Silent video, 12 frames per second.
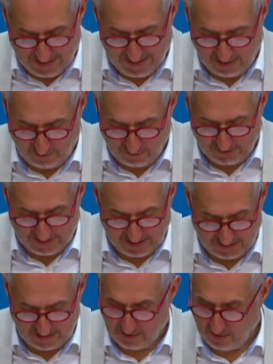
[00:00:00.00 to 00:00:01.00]

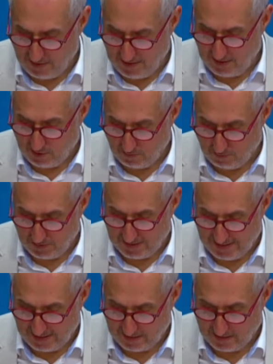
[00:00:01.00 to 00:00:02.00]
emphasizing the need to
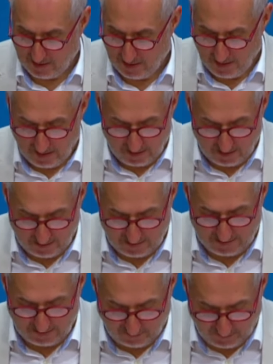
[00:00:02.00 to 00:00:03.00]
protect
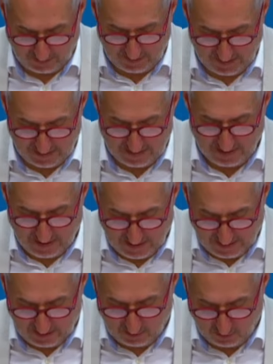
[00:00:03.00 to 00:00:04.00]
civilians,
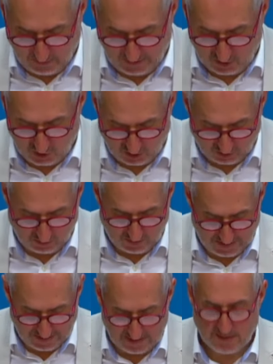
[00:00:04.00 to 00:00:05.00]
including
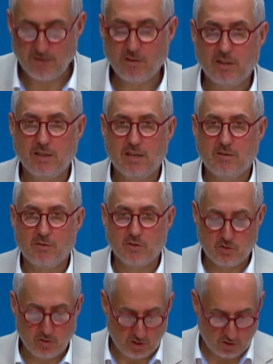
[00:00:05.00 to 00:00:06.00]
children and civilian
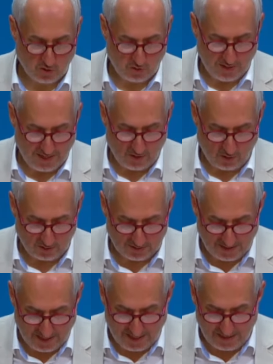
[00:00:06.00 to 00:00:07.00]
infrastructure at all
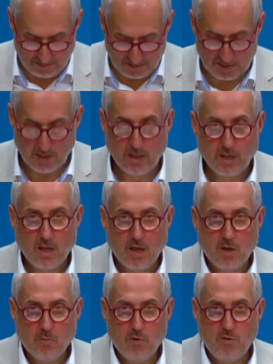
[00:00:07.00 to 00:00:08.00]
times.
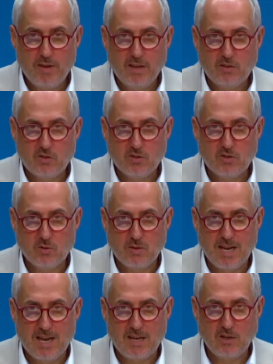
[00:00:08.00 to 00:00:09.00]
Moving to
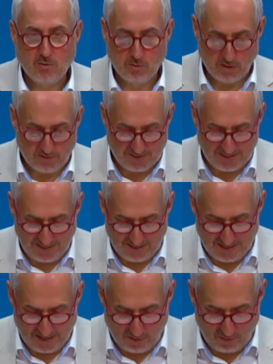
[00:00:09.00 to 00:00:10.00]
Sudan, you will have seen
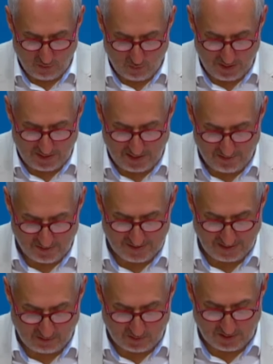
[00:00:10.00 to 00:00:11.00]
that over the weekend, the
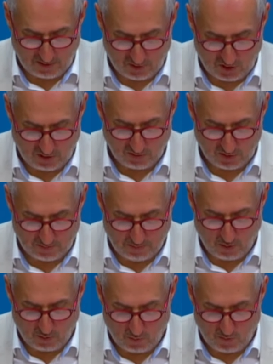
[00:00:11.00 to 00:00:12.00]
Secretary General
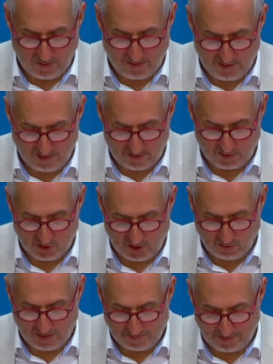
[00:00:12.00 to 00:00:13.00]
spoke with
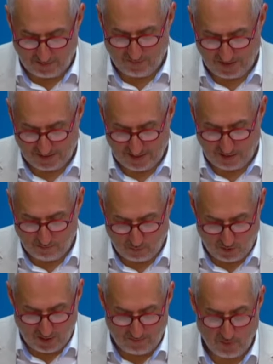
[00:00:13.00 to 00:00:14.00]
General Abdel Fattah
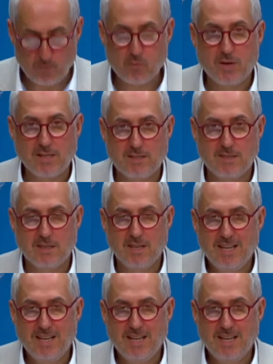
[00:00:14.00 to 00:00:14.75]
al-Burhan, the